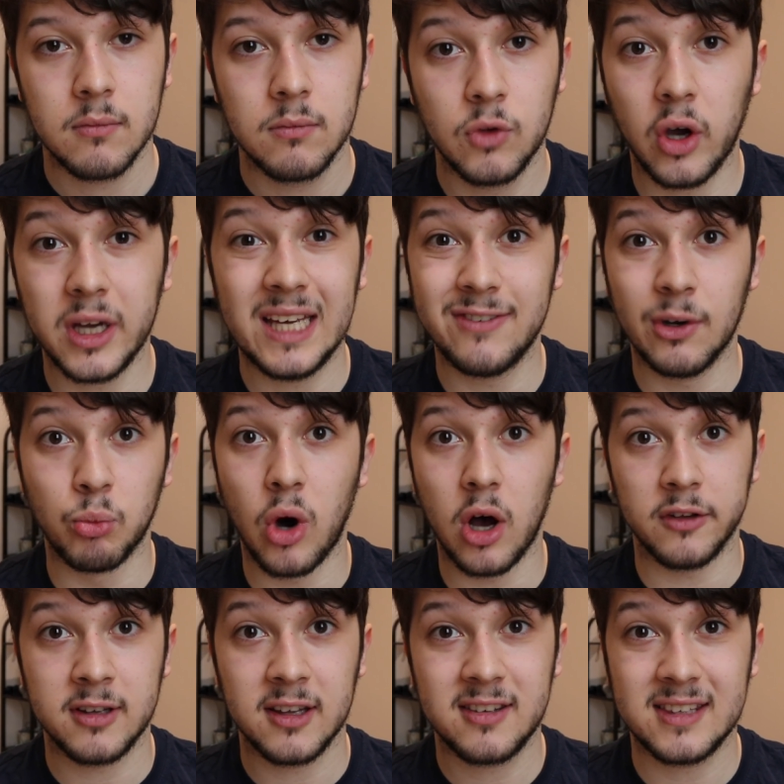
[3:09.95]
not even
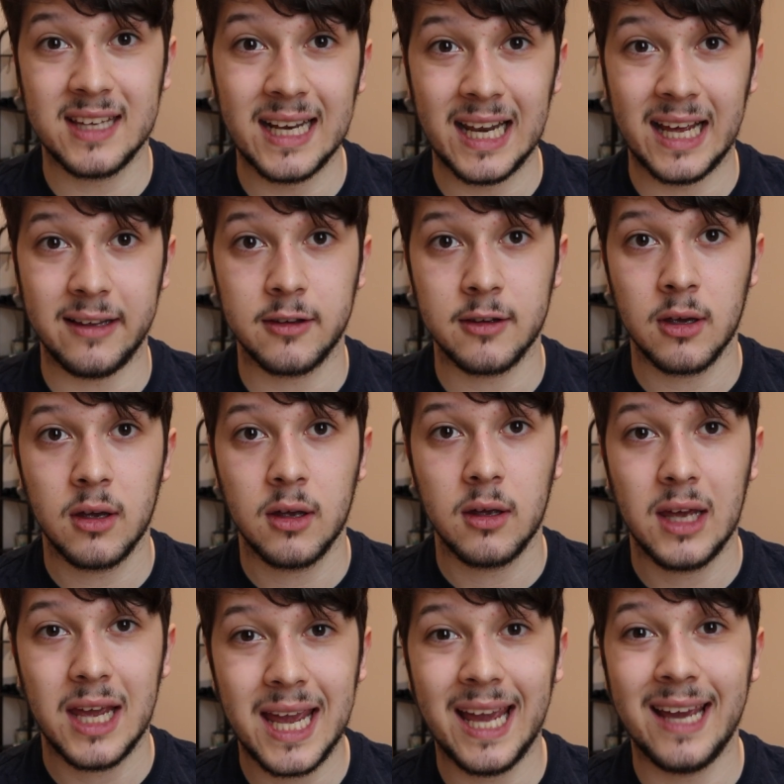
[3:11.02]
was, still
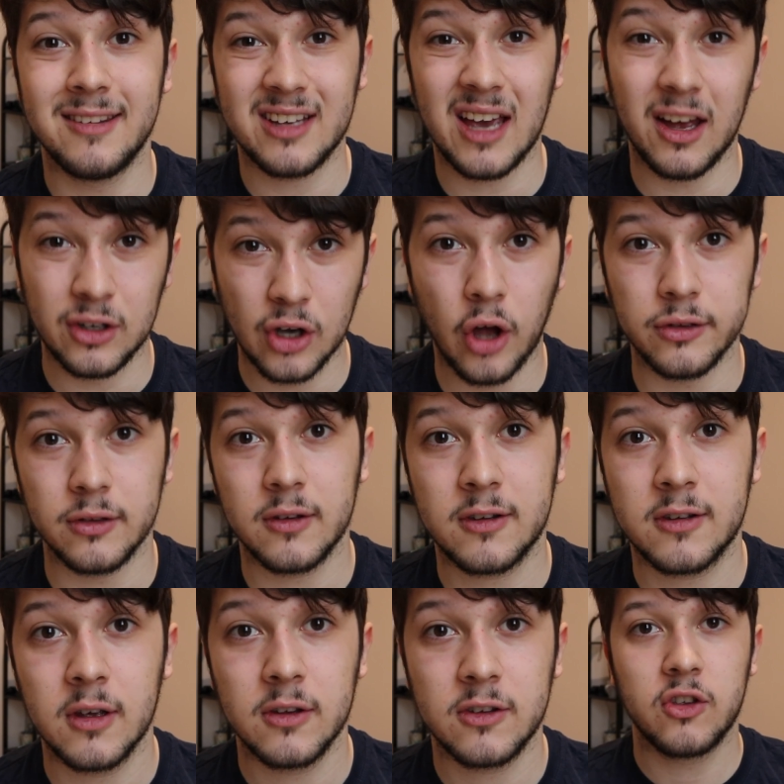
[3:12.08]
is a
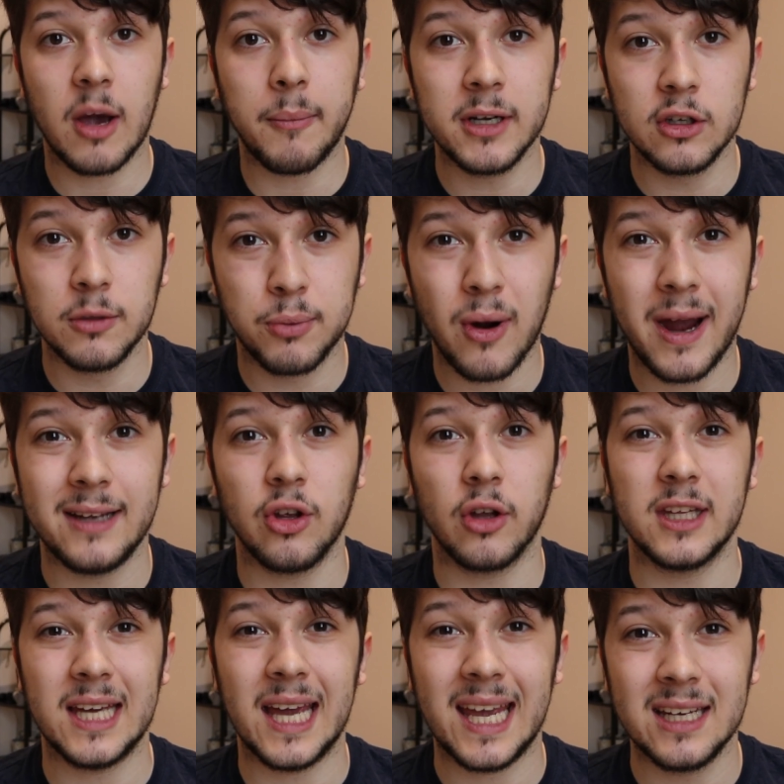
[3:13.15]
nonce. Someone who preyed on
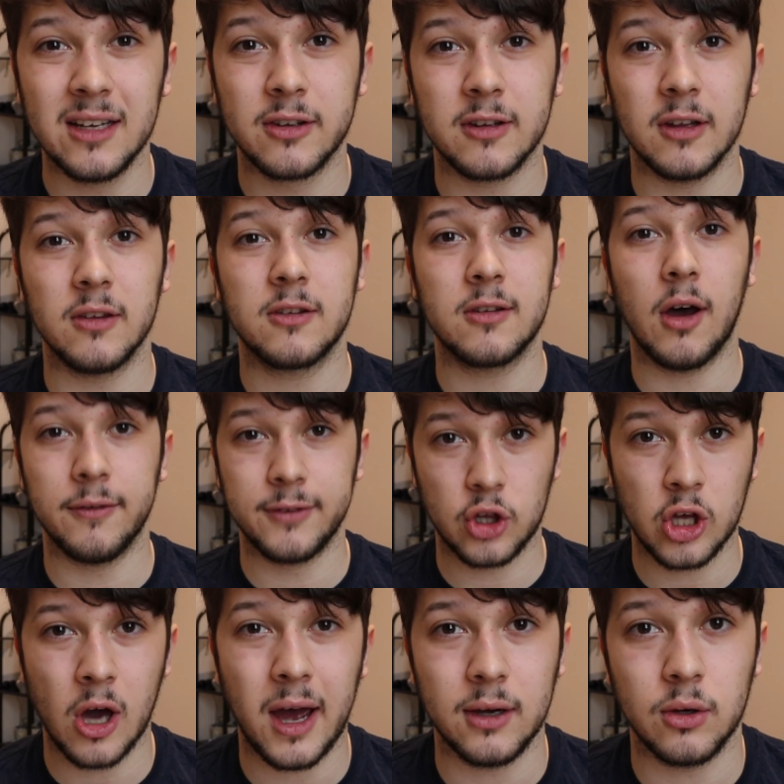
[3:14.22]
the innocence of a
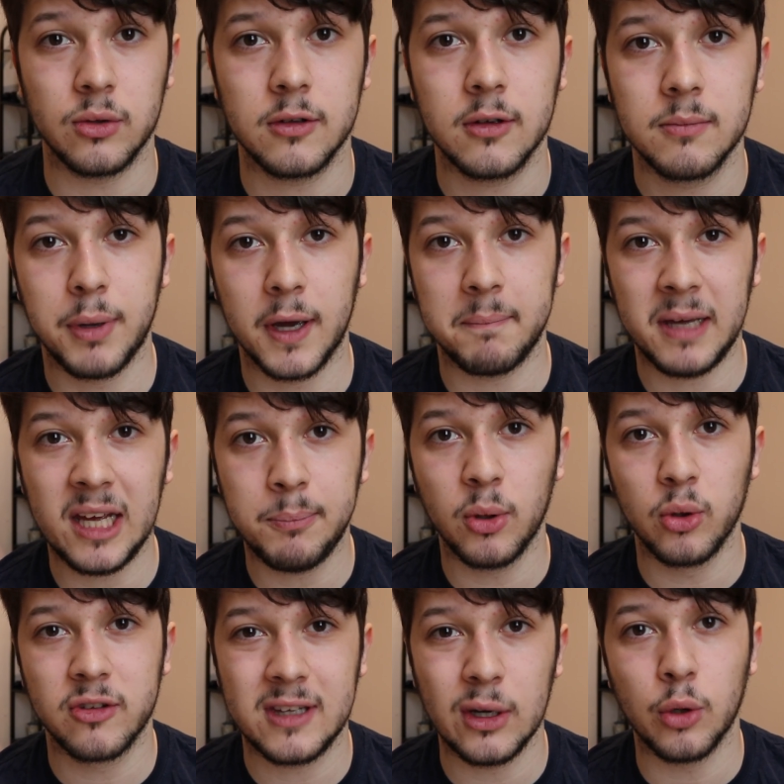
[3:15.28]
child. But
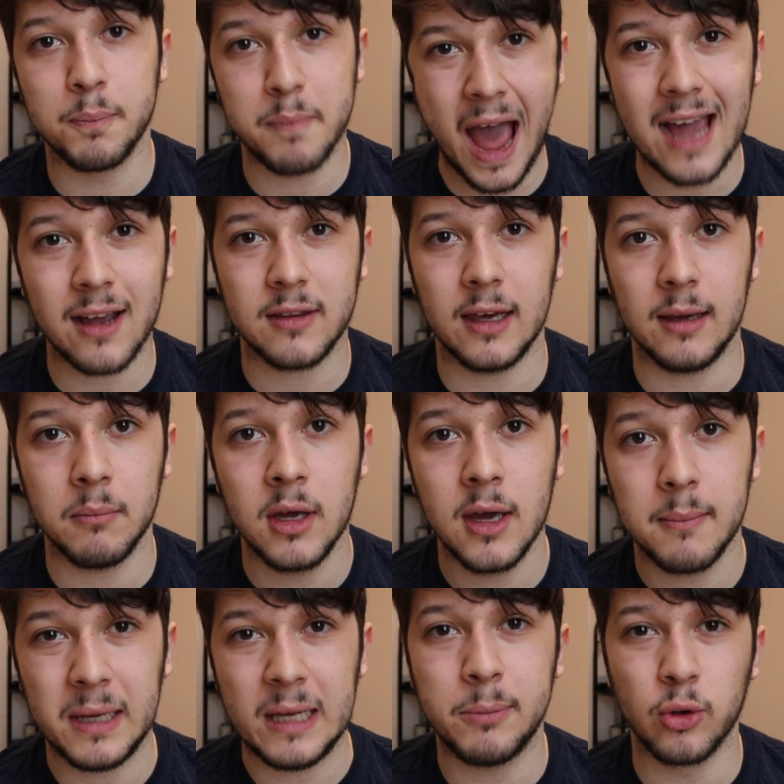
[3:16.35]
people still backed him.
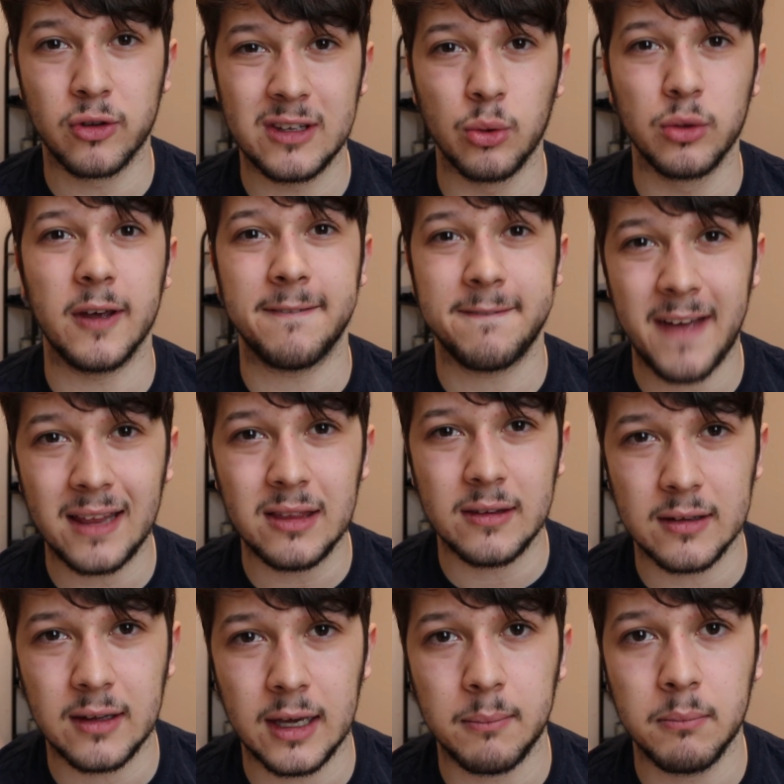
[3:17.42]
People still
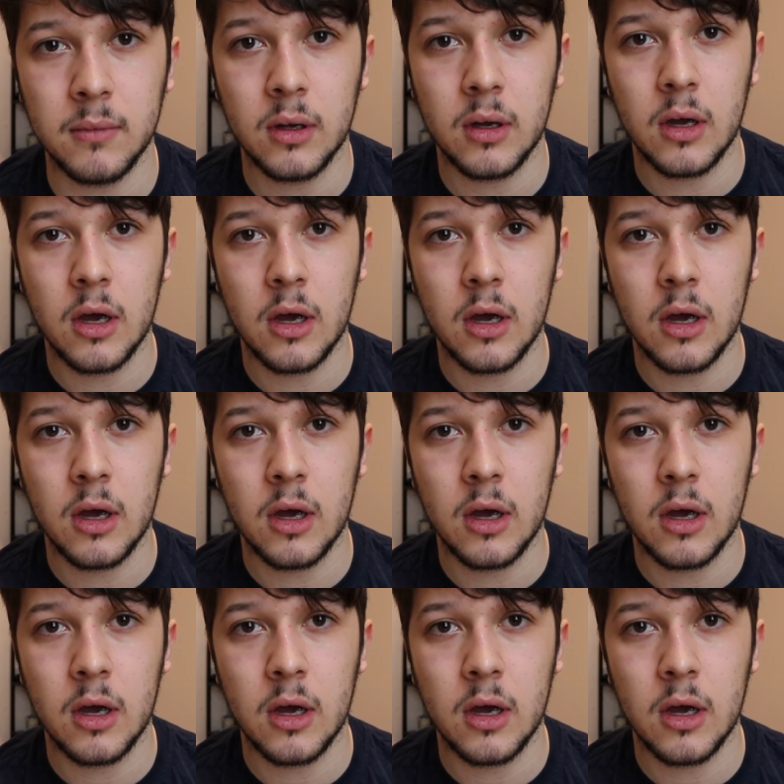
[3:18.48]
defended him.